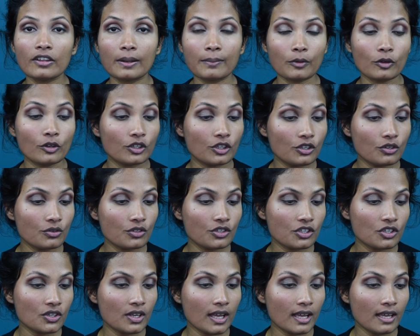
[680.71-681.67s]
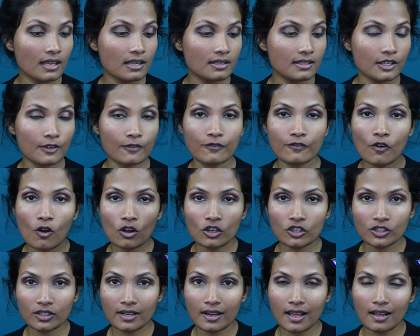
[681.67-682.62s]
that I'm going to use today is the
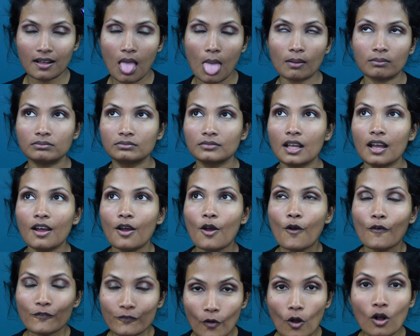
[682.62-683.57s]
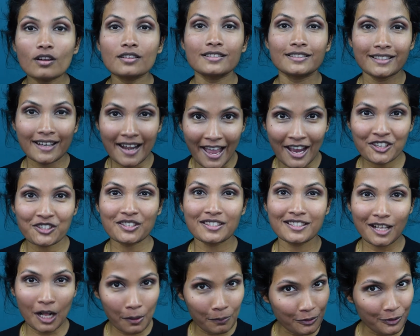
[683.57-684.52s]
False Lash
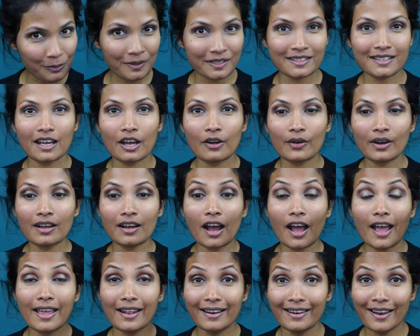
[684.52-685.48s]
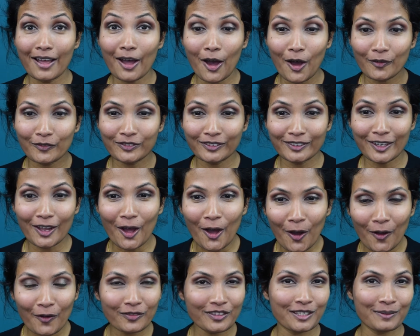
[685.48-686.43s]
Sculpt Mascara. I
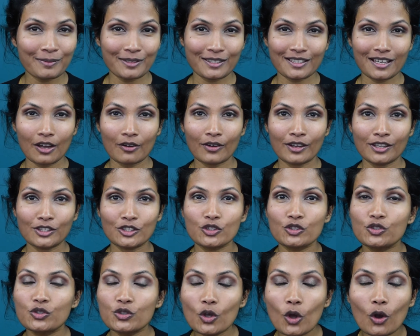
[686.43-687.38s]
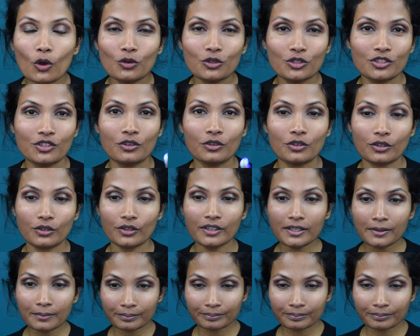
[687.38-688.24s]
love this mascara. It's so good.